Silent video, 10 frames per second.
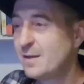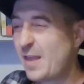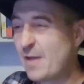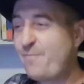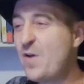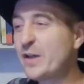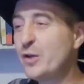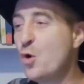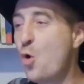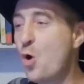that
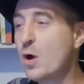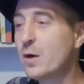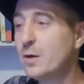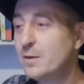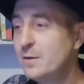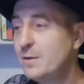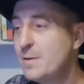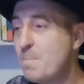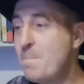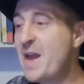fucking whore,
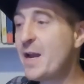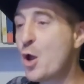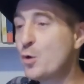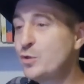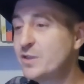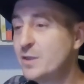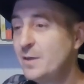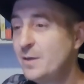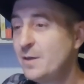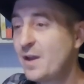Minos,
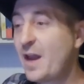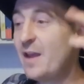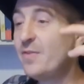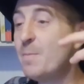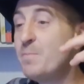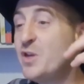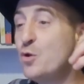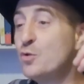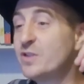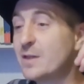and the
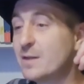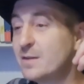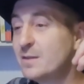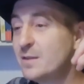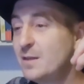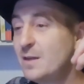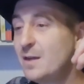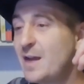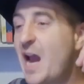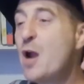Muses.
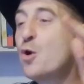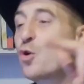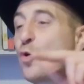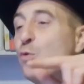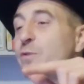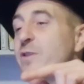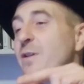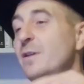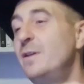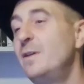
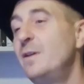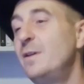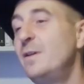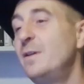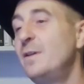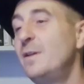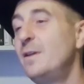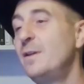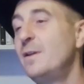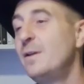Heracles?
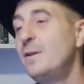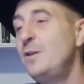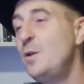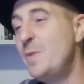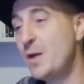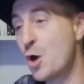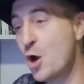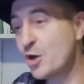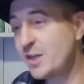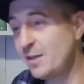You mean
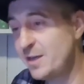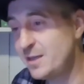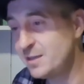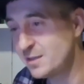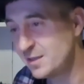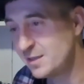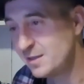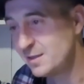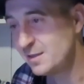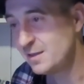Hercules?
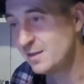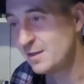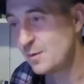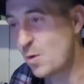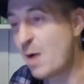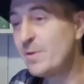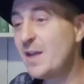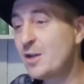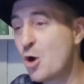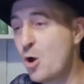Why would
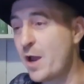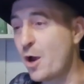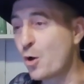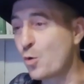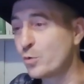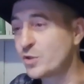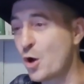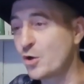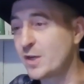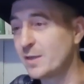they call Heracles
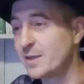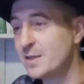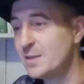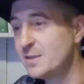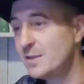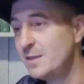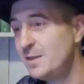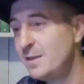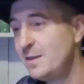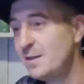Hercules?
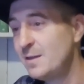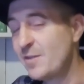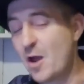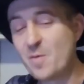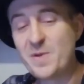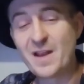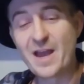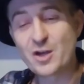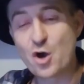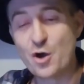That would be
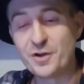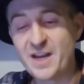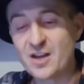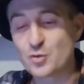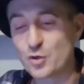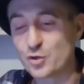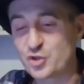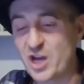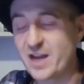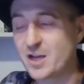like calling Israel
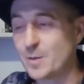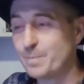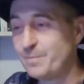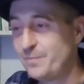Jacob.